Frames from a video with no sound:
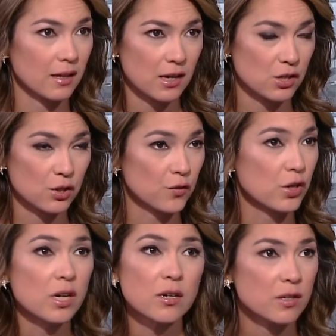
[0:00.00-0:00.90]
allegations for
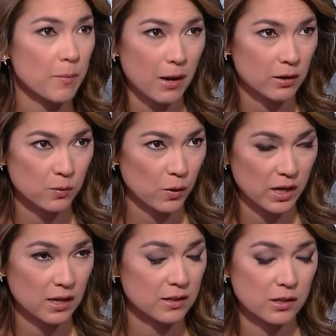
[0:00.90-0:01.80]
years about its
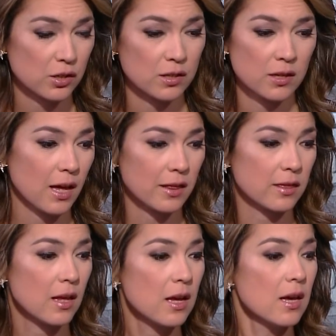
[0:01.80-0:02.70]
working conditions and that
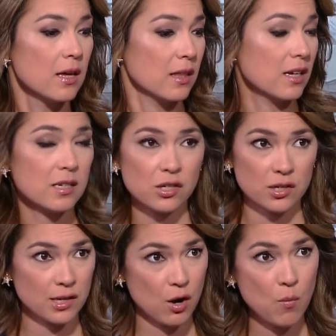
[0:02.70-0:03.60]
the
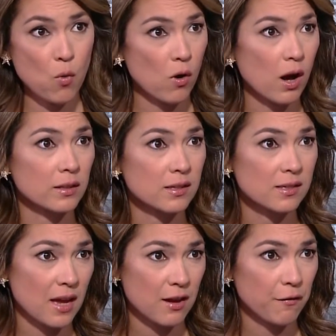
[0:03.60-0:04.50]
conditions there are more
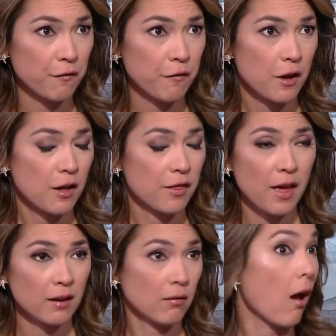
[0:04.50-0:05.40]
unsafe
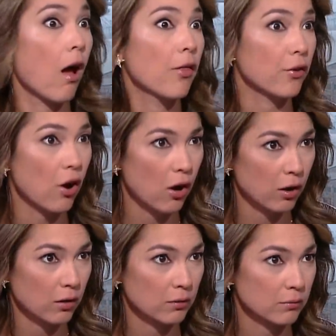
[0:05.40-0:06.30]
than other
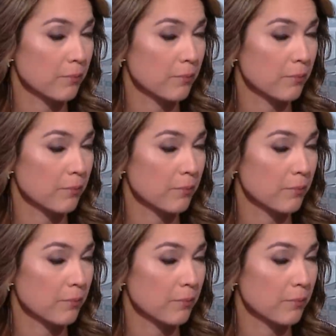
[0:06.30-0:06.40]
car